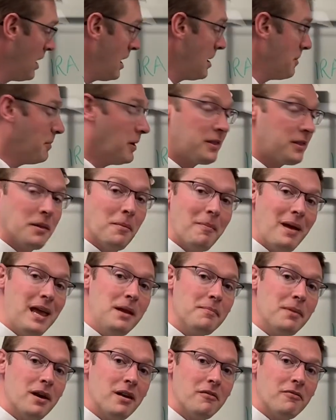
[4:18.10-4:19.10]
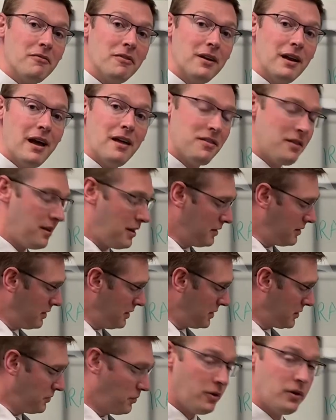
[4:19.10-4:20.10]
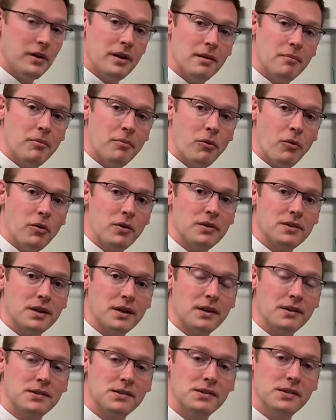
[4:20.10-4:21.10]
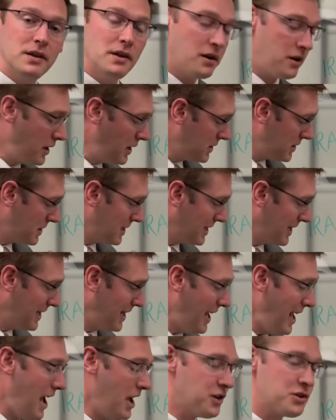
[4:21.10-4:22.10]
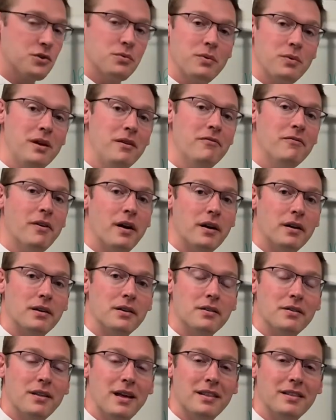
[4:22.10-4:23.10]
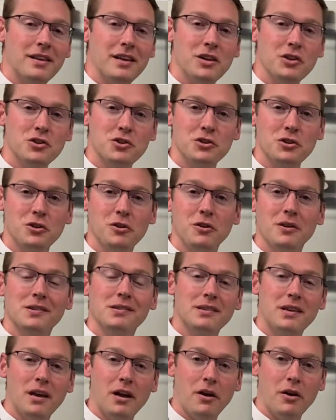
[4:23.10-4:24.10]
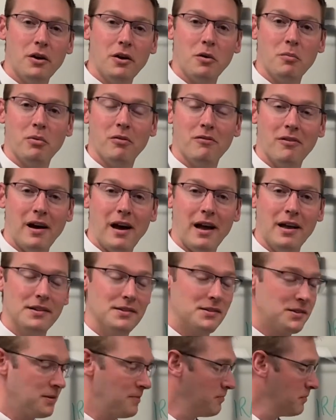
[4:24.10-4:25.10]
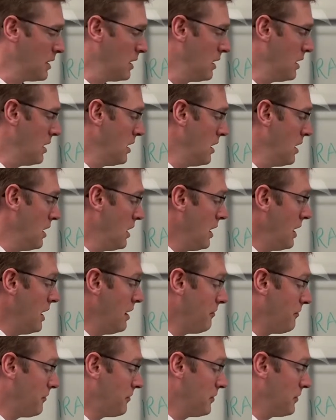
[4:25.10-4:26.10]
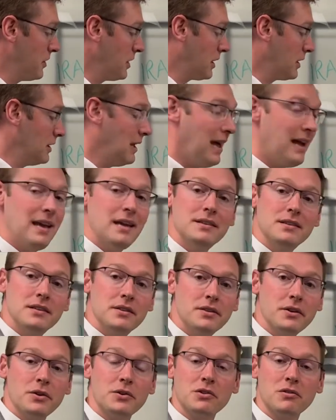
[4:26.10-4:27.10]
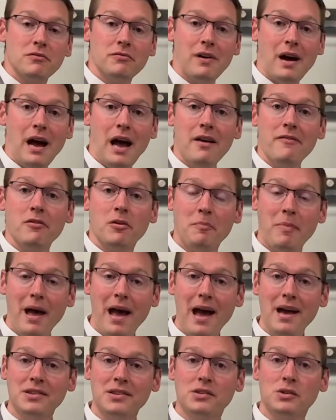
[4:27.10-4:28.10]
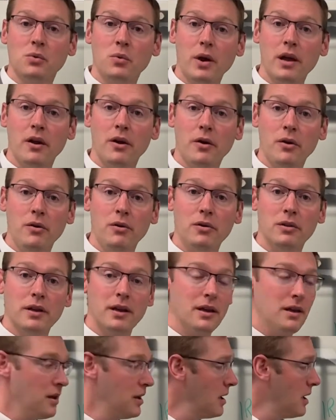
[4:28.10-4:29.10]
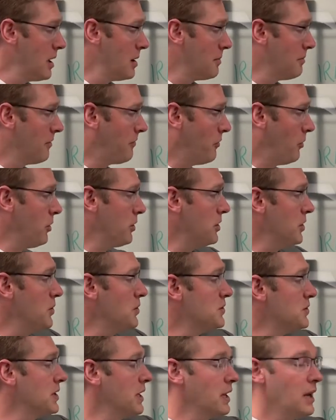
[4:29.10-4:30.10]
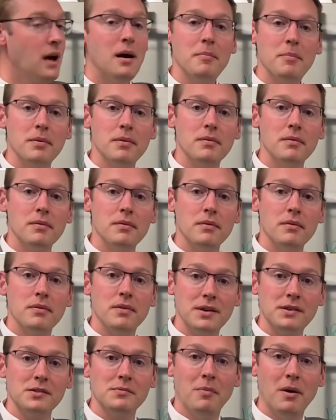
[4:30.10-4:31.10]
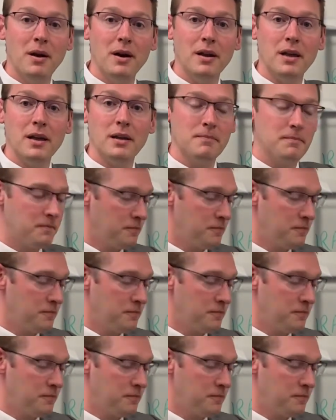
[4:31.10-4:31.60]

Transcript: But the main benefit I think that's really important to consider is the cash refund that the insurance carrier provides. If the client and their survivor pass away early before using up this money,